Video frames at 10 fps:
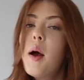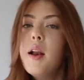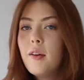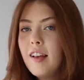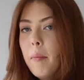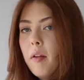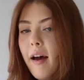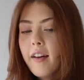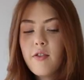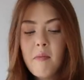Little tap on the
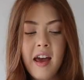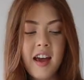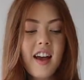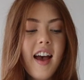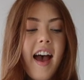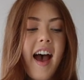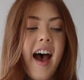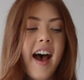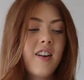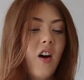back for me.
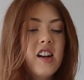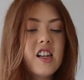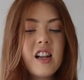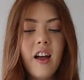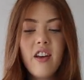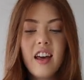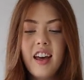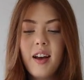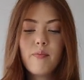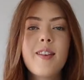And I just love
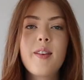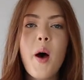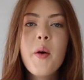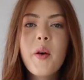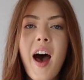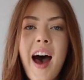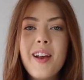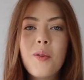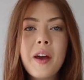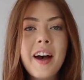it. So
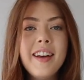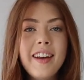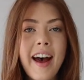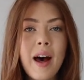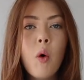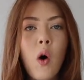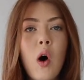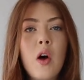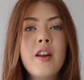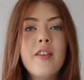guys, we are now
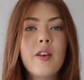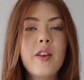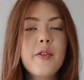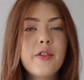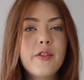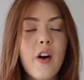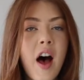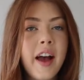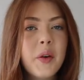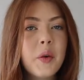on to the
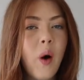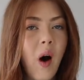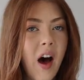final